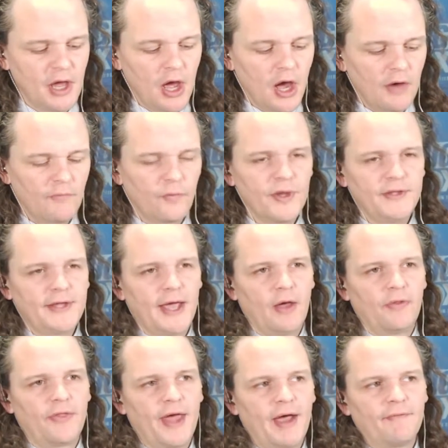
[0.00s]
of
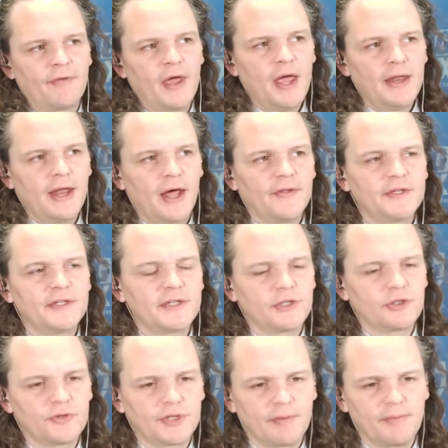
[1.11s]
retail theft. Now, this is
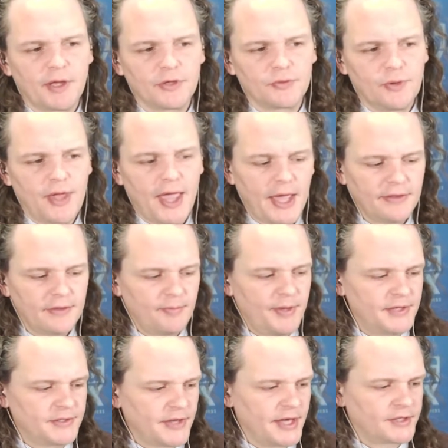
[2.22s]
interesting because we had the
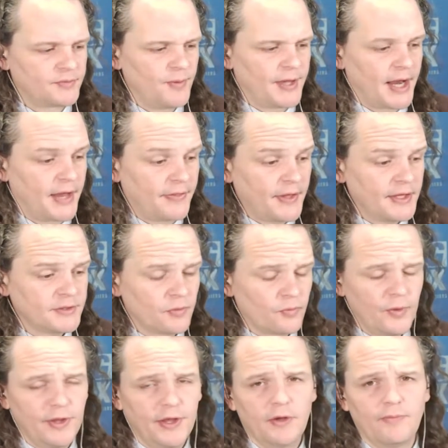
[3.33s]
piece last week, and I think it's a
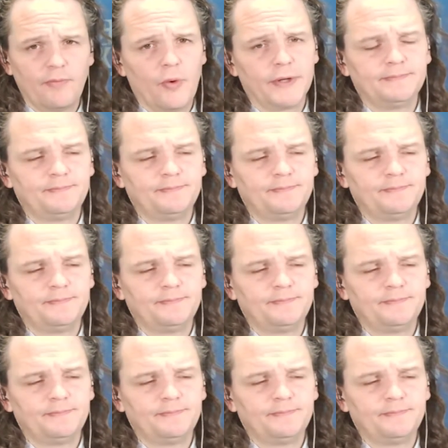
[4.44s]
really good point.